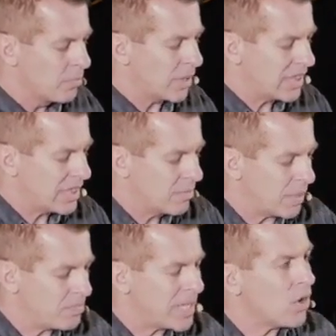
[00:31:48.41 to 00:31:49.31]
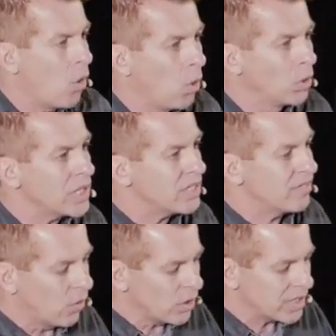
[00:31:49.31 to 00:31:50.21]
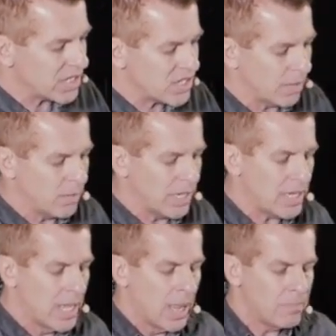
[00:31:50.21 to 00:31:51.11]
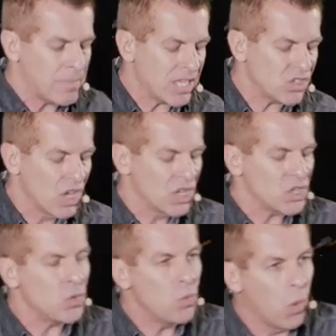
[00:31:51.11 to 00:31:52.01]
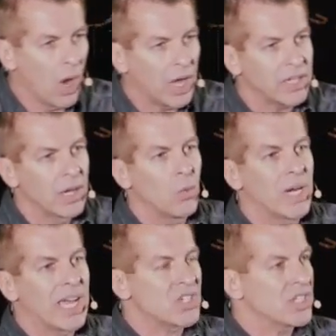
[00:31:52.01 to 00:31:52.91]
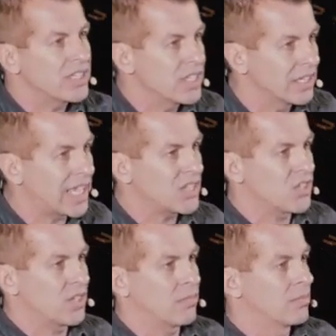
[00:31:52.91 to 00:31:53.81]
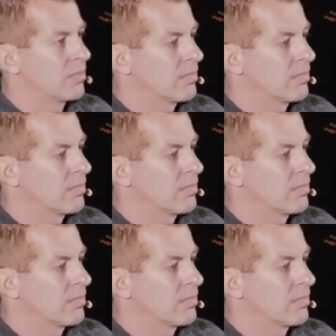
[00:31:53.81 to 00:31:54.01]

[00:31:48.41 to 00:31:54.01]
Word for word: But but being wholly devoted to someone means you want what actually delights them.